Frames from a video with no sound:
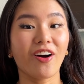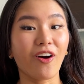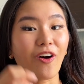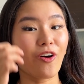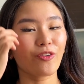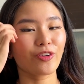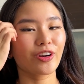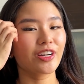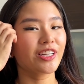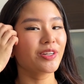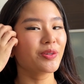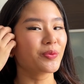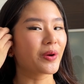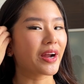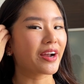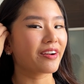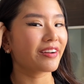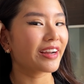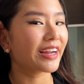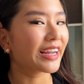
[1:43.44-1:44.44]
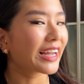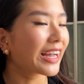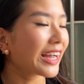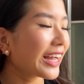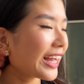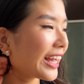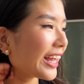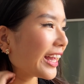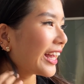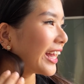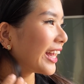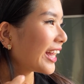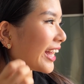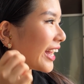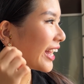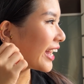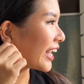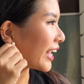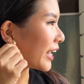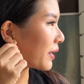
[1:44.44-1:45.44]
already wearing
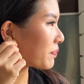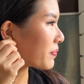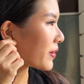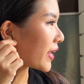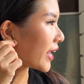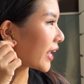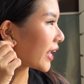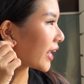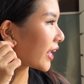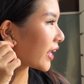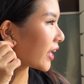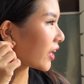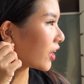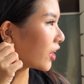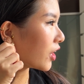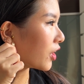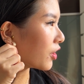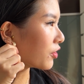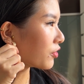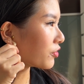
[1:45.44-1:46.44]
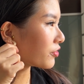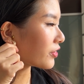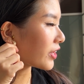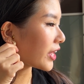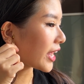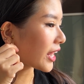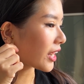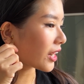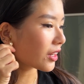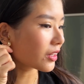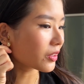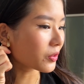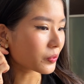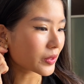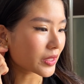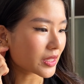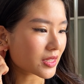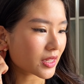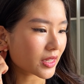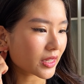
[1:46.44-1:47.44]
a pair of Ana
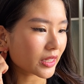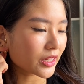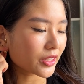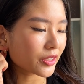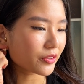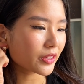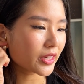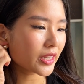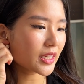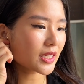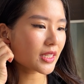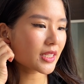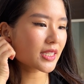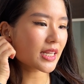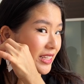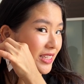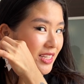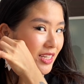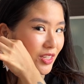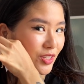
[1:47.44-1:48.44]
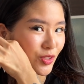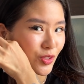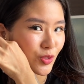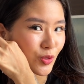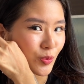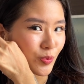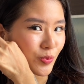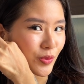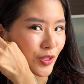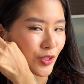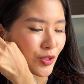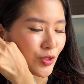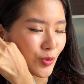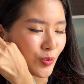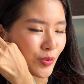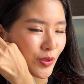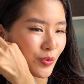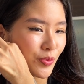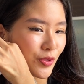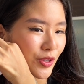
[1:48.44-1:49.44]
Luisa earrings. These are
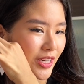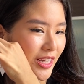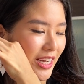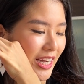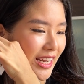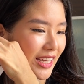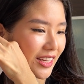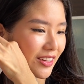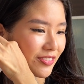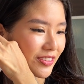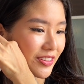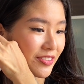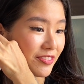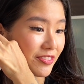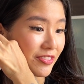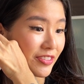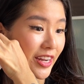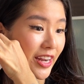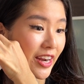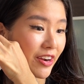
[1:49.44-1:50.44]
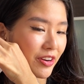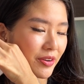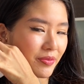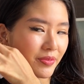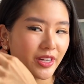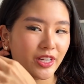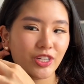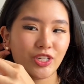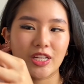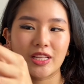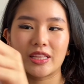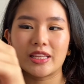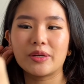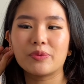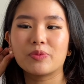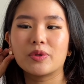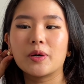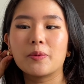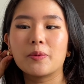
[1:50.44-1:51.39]
super pretty. I love them very much and they were